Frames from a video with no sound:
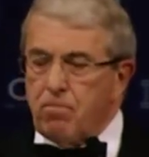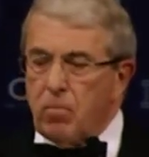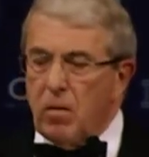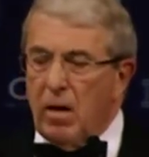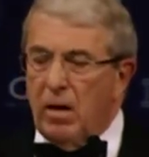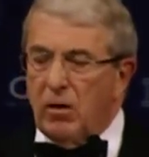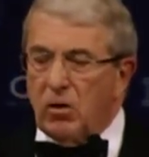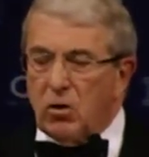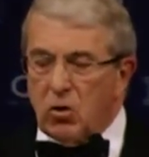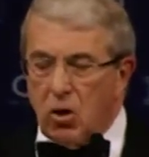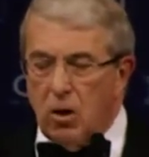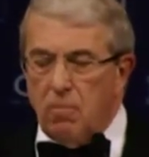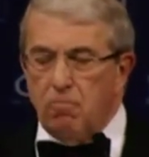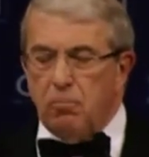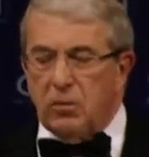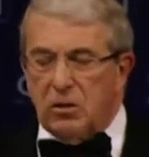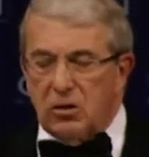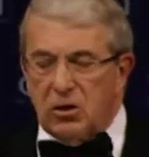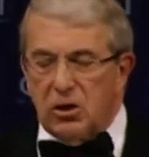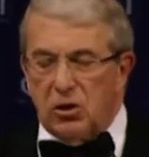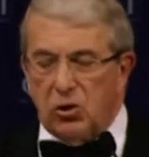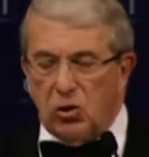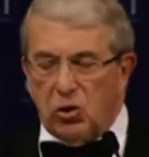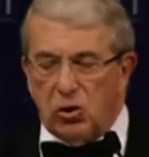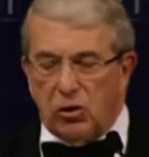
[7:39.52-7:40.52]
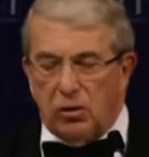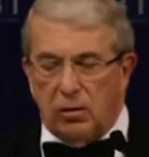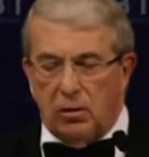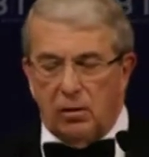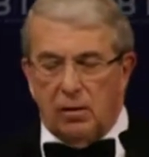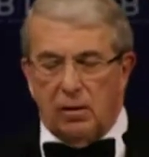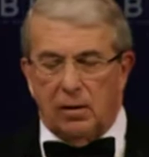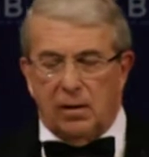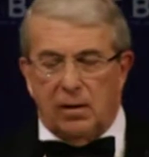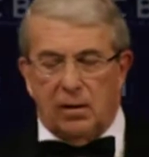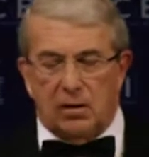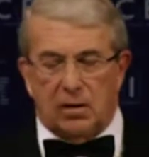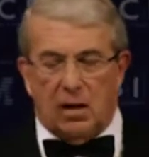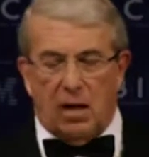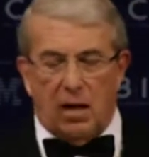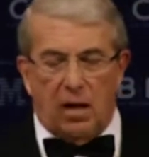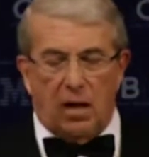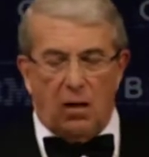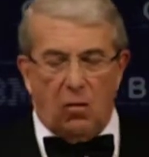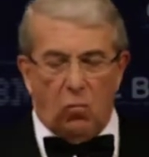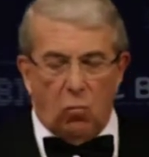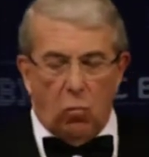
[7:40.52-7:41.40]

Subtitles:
And competition, as I